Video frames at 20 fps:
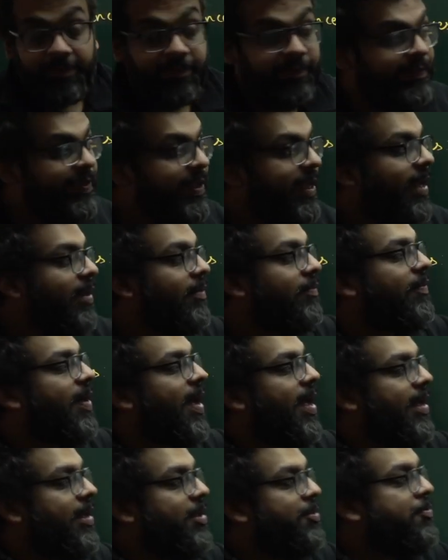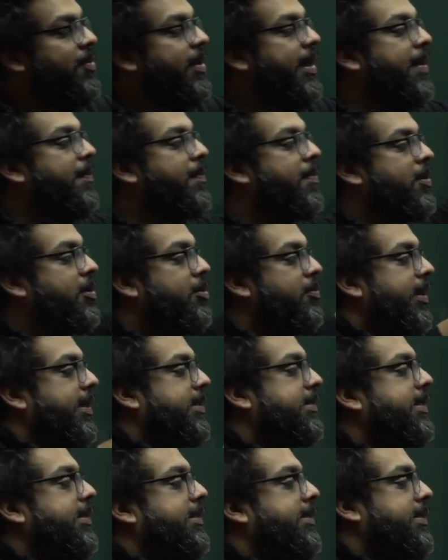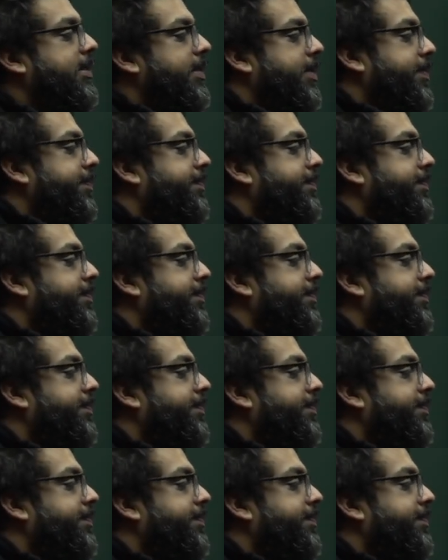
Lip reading: we are why you are able to exist.